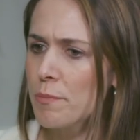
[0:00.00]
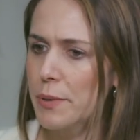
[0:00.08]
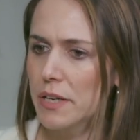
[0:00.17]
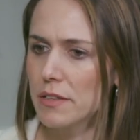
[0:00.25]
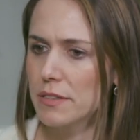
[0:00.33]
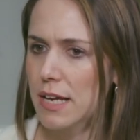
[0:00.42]

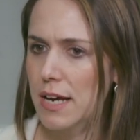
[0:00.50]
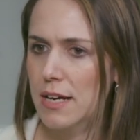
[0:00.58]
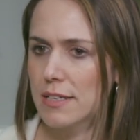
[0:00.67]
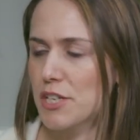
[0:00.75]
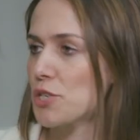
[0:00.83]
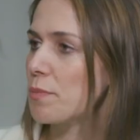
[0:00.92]
build
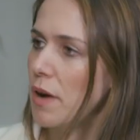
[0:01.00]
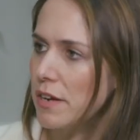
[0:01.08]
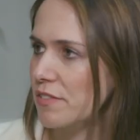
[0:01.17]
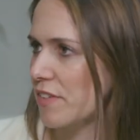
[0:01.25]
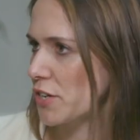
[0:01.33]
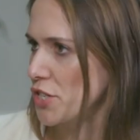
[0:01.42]
digital
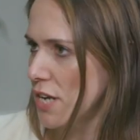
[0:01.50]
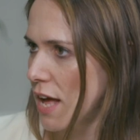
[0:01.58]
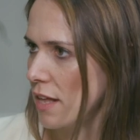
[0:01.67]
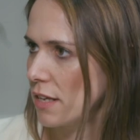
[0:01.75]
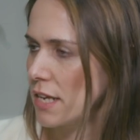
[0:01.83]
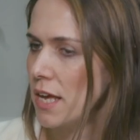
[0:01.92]
product
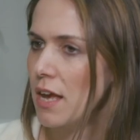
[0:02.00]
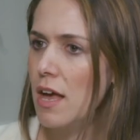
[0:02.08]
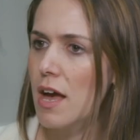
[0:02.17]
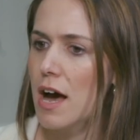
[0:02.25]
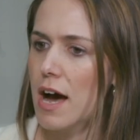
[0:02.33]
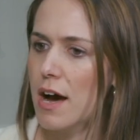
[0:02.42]
functionality.
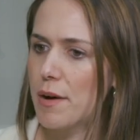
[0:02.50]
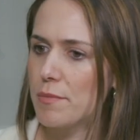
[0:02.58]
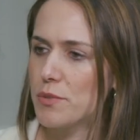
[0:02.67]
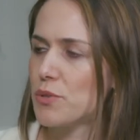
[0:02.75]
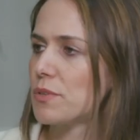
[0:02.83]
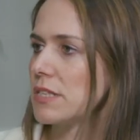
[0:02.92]

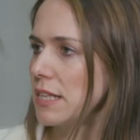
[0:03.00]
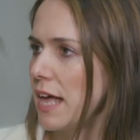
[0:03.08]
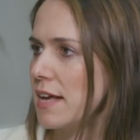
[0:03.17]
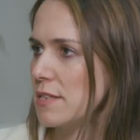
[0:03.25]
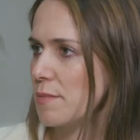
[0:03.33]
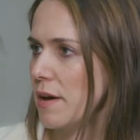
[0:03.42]
Um, so it's
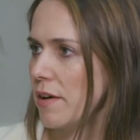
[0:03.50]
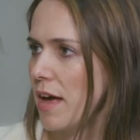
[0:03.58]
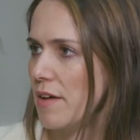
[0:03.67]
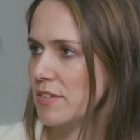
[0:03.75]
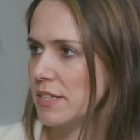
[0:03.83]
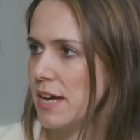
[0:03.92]
less about
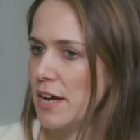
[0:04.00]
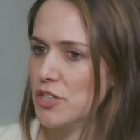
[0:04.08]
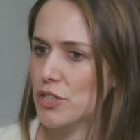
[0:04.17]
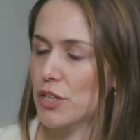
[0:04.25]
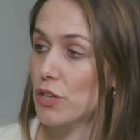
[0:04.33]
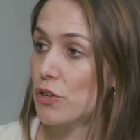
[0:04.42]
having to
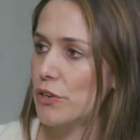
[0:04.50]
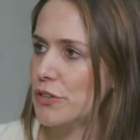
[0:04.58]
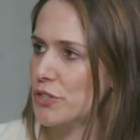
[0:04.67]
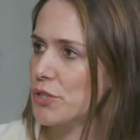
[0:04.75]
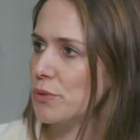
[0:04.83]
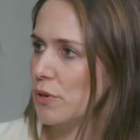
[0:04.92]
actually
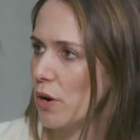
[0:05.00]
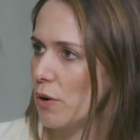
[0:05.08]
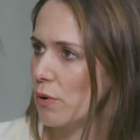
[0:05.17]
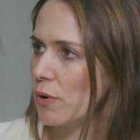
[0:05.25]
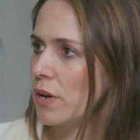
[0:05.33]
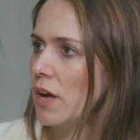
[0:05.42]
learn to
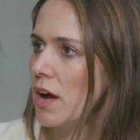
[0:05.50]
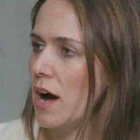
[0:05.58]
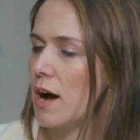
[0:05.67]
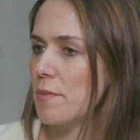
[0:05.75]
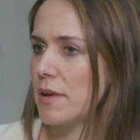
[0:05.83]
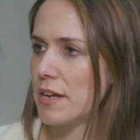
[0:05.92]
code,
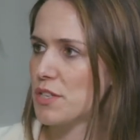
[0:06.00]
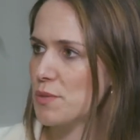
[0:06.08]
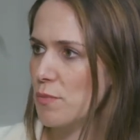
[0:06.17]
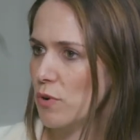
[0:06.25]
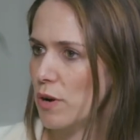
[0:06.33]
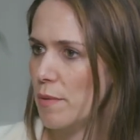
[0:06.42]
um, and
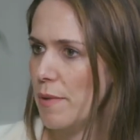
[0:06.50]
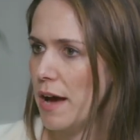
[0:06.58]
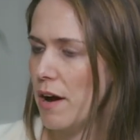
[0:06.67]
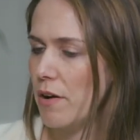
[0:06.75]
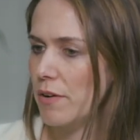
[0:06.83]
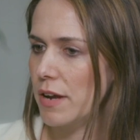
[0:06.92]
it's more
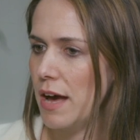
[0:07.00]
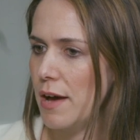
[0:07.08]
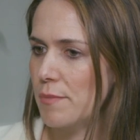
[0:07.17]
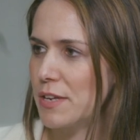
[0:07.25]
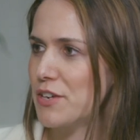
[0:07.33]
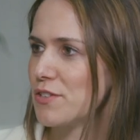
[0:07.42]
about
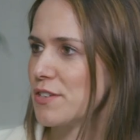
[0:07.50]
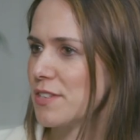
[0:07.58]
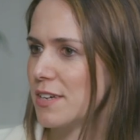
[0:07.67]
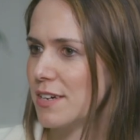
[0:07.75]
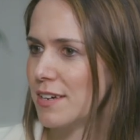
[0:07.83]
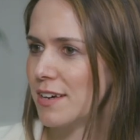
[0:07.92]
um, here's
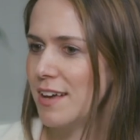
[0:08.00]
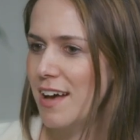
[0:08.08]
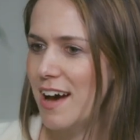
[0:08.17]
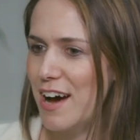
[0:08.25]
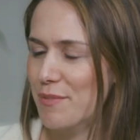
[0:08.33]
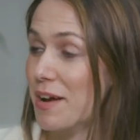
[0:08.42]
the
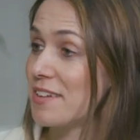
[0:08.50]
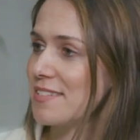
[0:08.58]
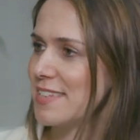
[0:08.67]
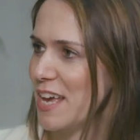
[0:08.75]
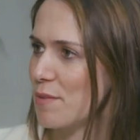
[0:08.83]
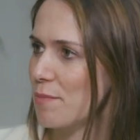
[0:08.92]
um, kind
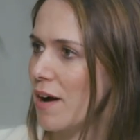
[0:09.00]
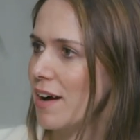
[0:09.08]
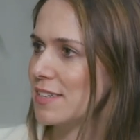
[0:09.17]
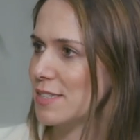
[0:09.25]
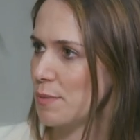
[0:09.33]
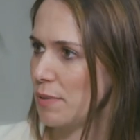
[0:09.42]
of
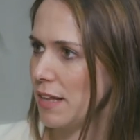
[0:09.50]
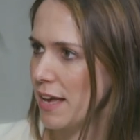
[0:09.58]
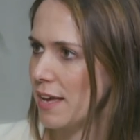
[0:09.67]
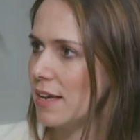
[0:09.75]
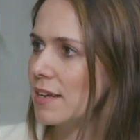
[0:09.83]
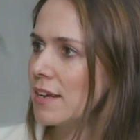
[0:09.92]
sandbox to play
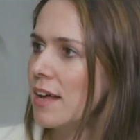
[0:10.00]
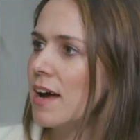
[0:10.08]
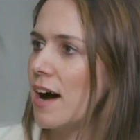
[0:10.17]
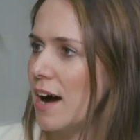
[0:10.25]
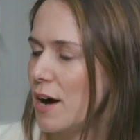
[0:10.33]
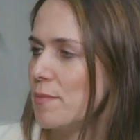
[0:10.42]
mm -hmm. in,
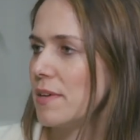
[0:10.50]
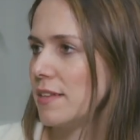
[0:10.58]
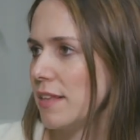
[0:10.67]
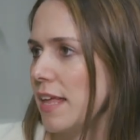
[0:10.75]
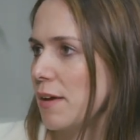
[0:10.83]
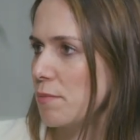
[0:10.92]
um, and
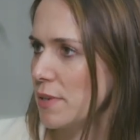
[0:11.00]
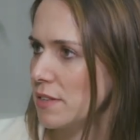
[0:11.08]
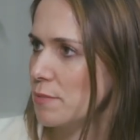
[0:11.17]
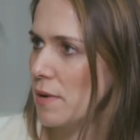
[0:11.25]
then they can build